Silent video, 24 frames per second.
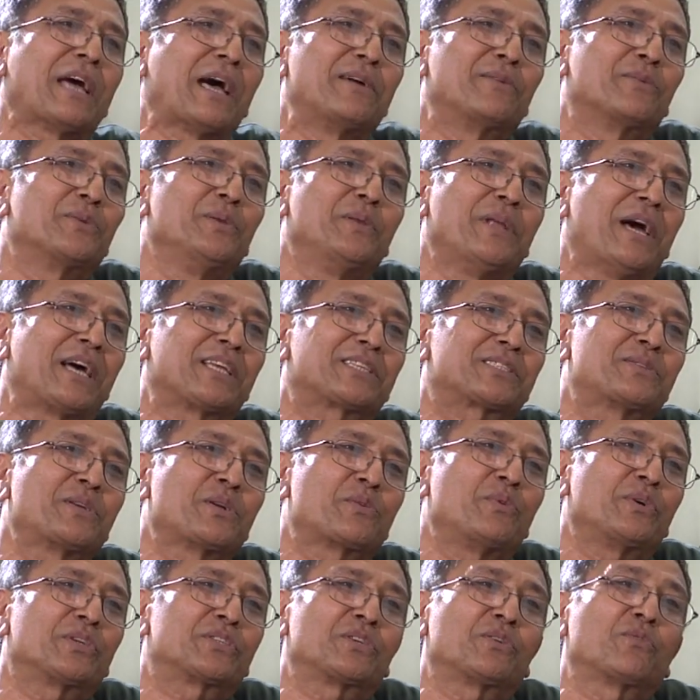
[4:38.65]
good
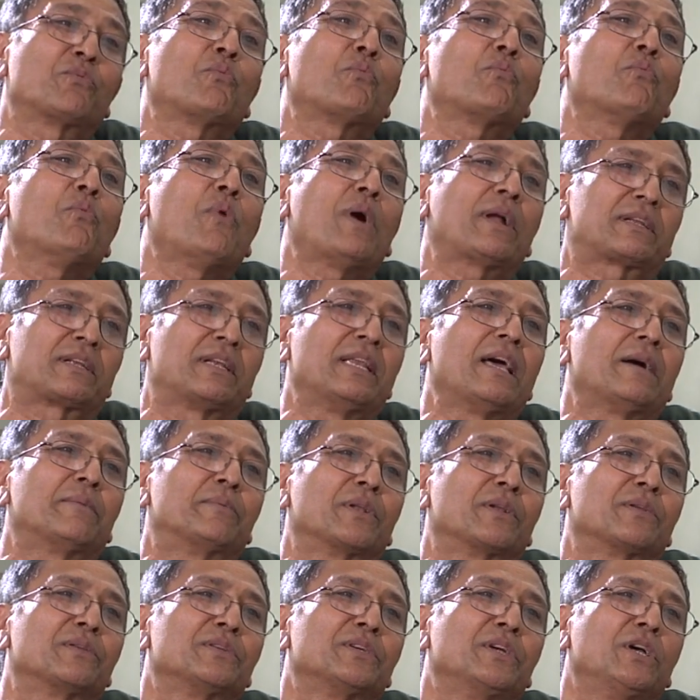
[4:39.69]
and even better
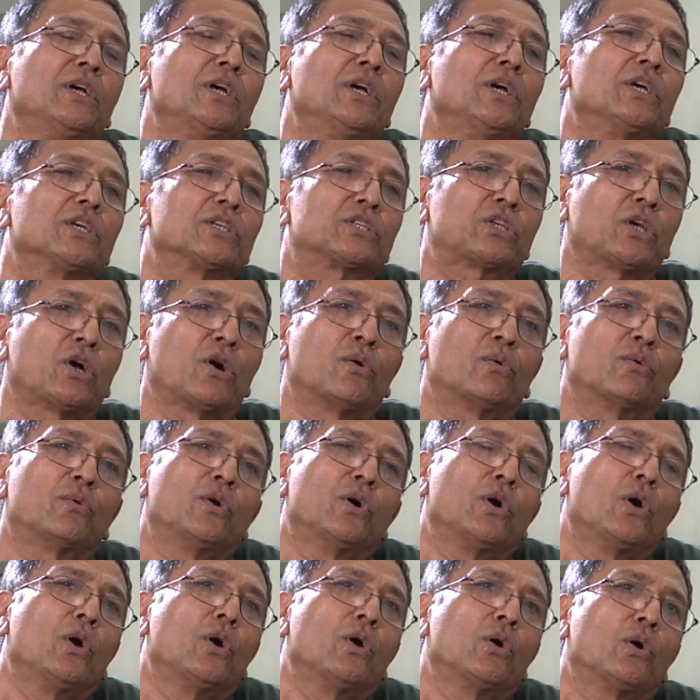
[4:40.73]
than was
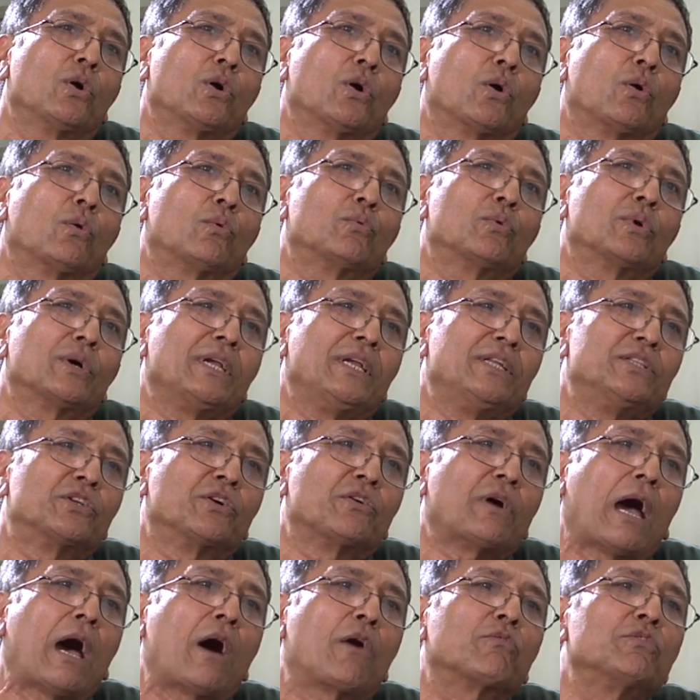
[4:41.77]
expected.
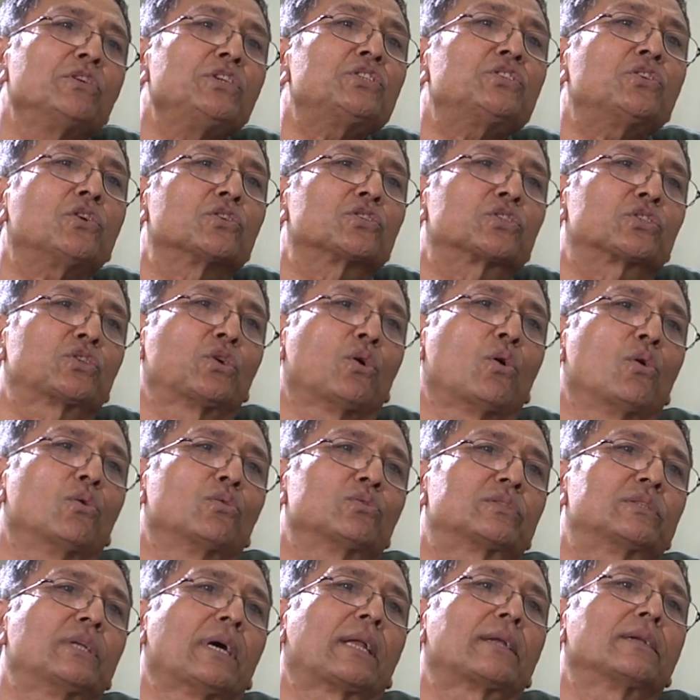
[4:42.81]
Our research
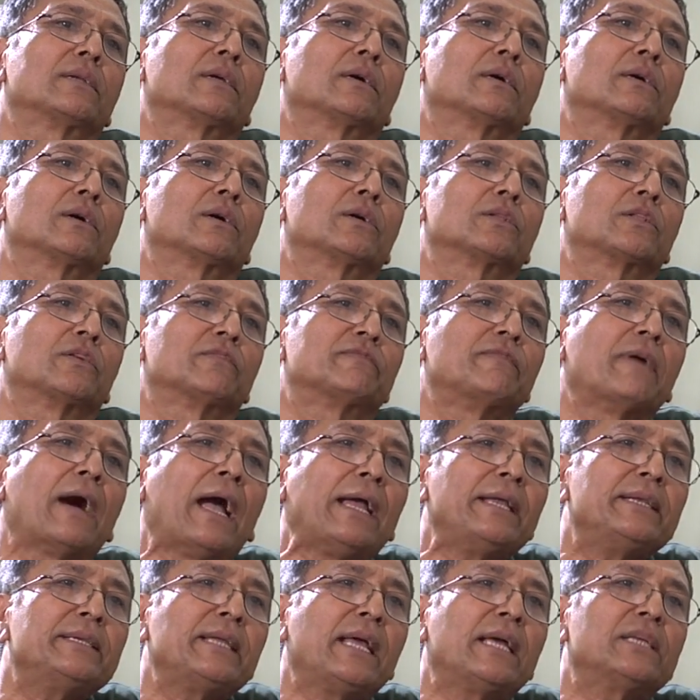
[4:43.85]
shows that the
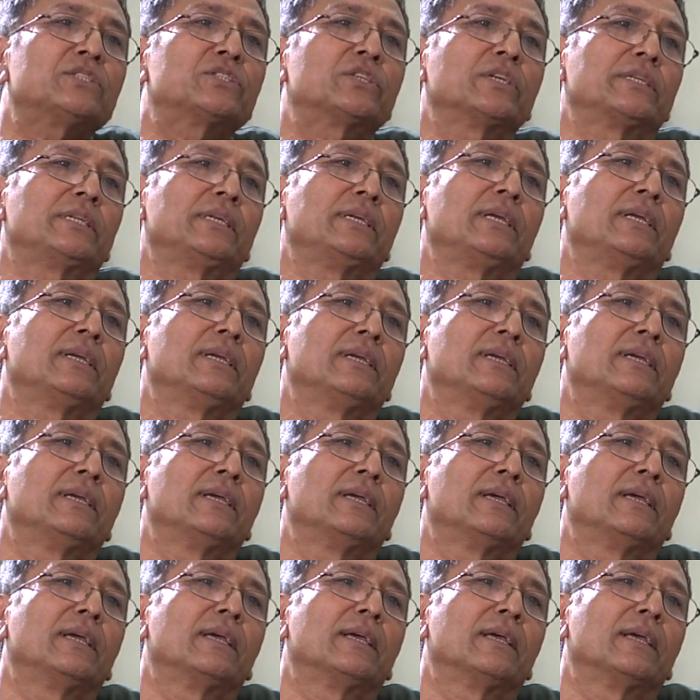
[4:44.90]
vine density
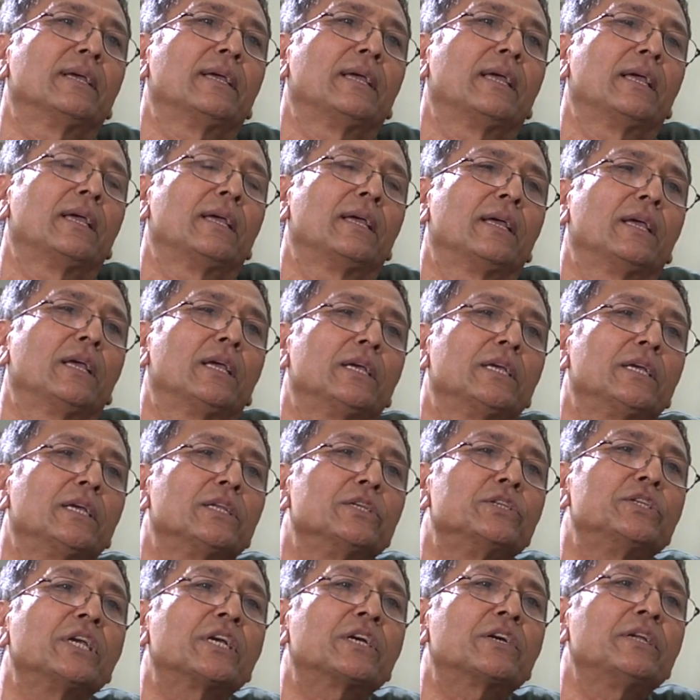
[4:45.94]

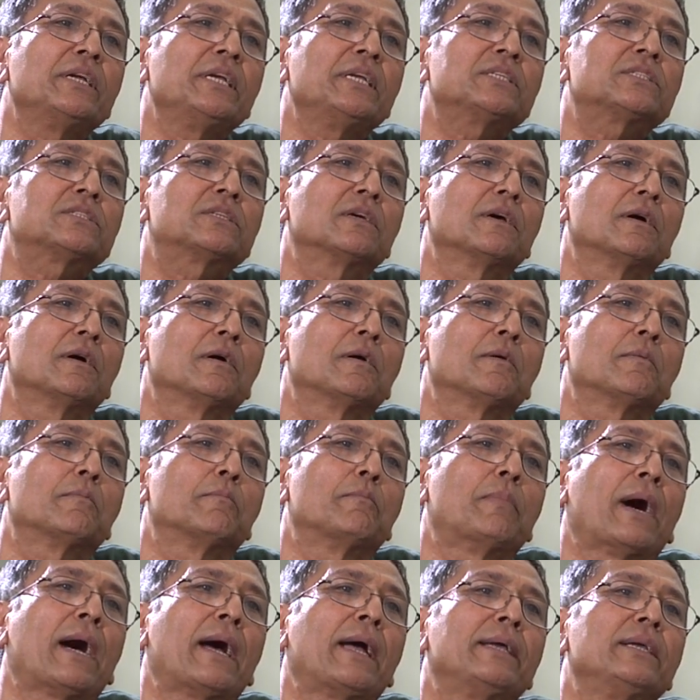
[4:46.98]
decreased
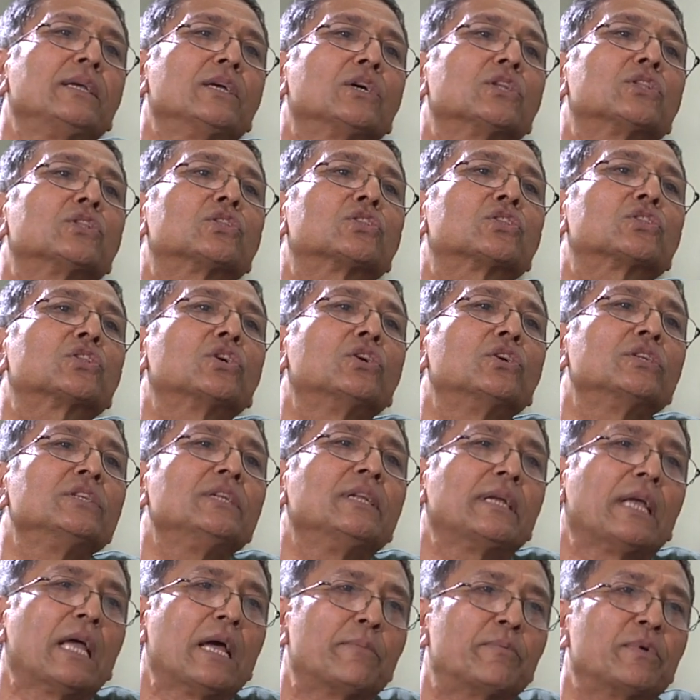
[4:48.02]
by
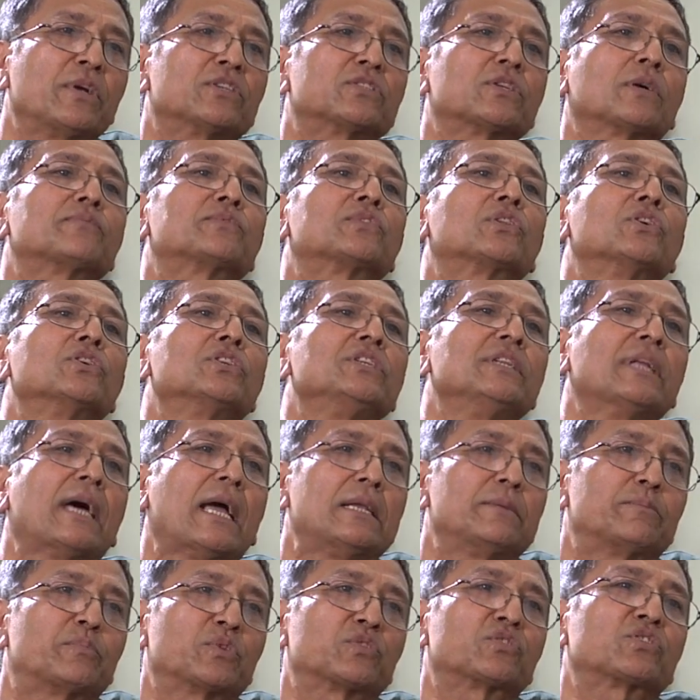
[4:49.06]
thirteen, average of
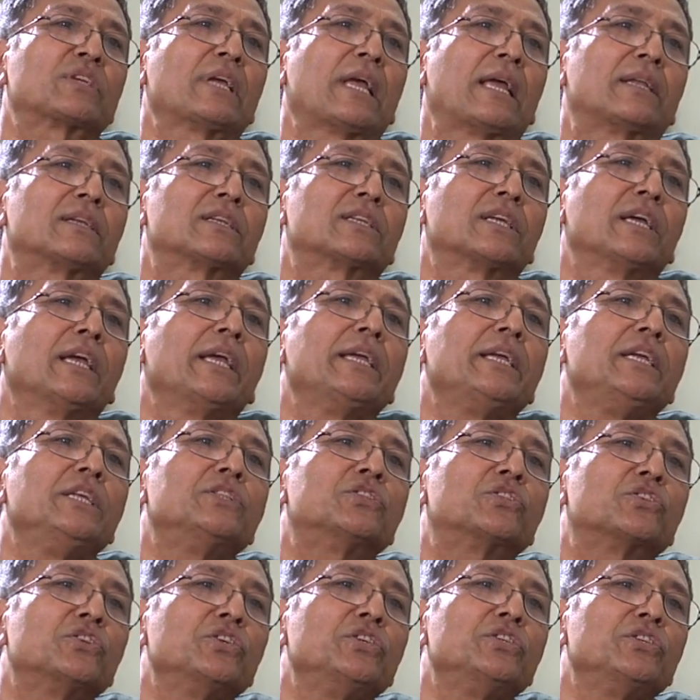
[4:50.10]
thirty-nine percent in
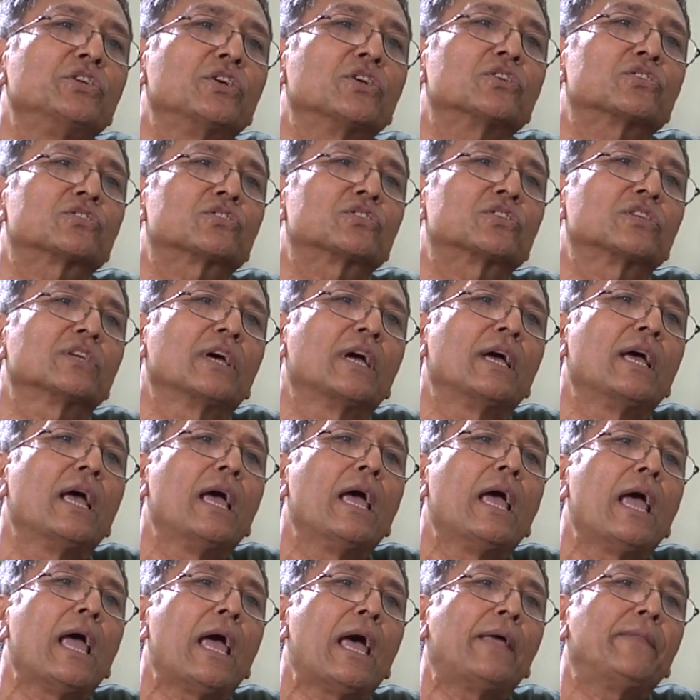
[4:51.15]
three years.
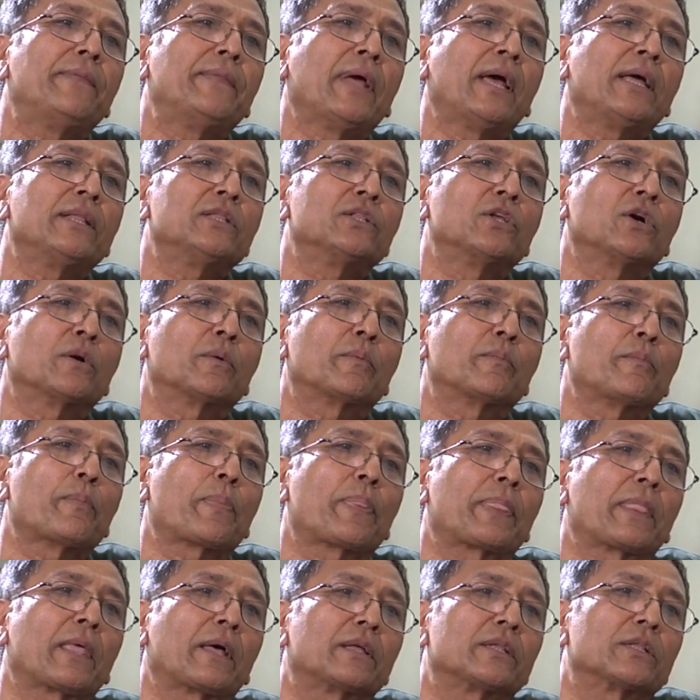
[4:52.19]
And then the,
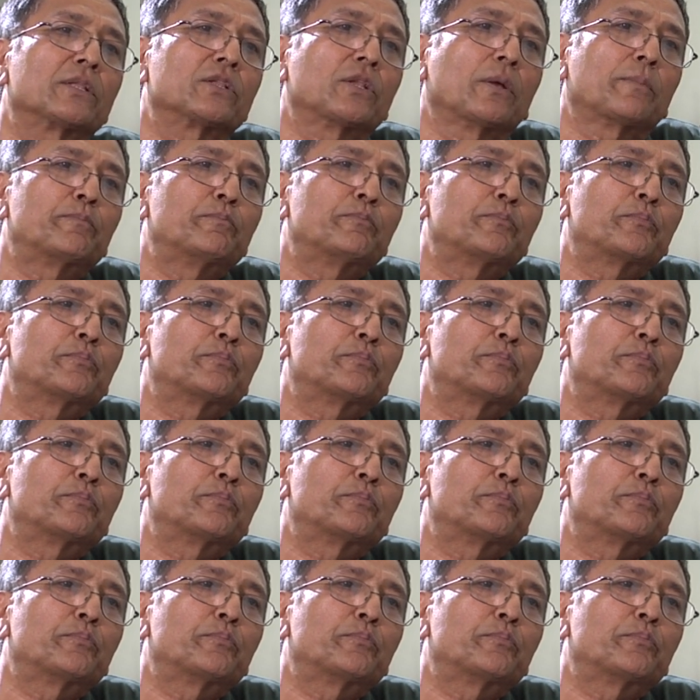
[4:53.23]
the